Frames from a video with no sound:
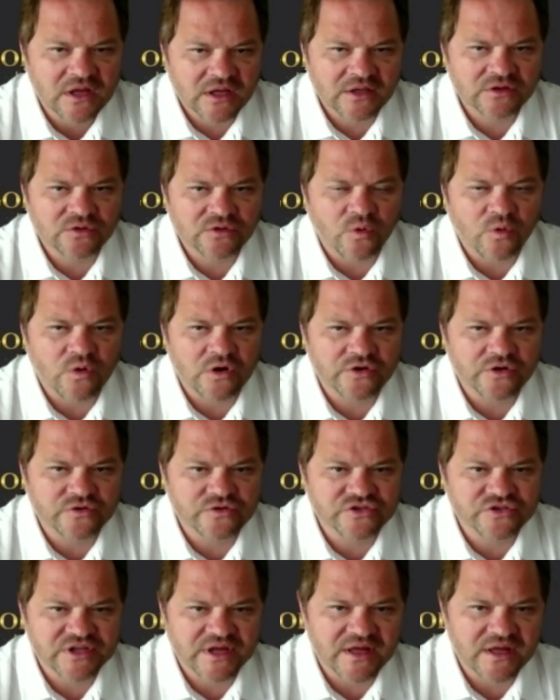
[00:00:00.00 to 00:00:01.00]
and or
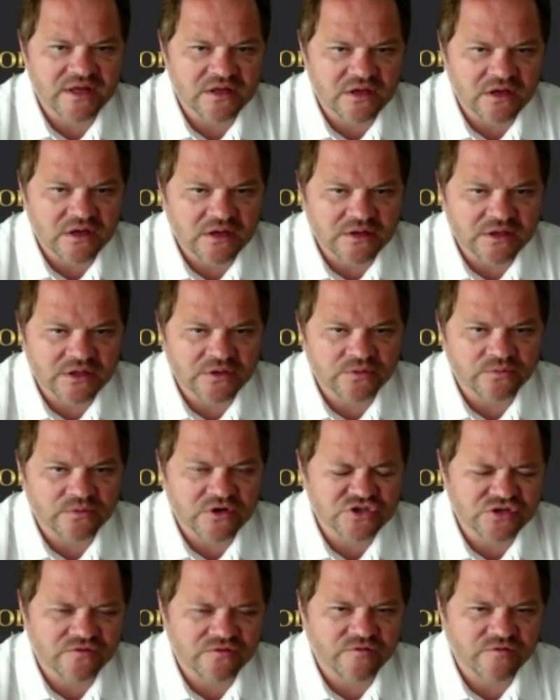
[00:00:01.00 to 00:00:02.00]
to stay in
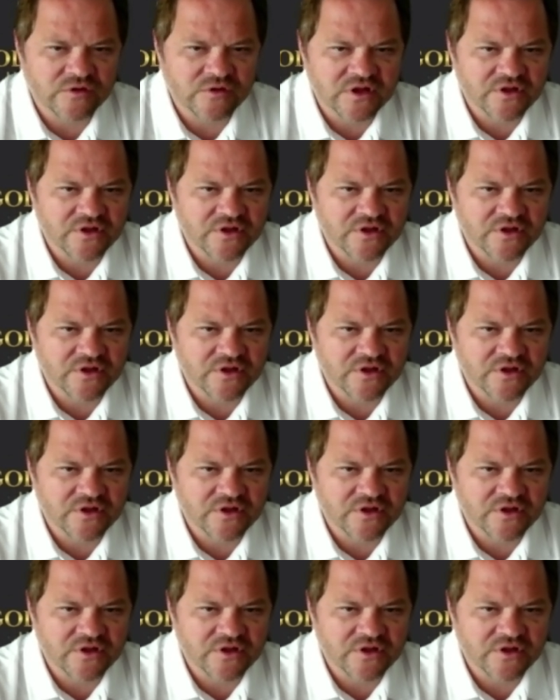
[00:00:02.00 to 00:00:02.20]
Russia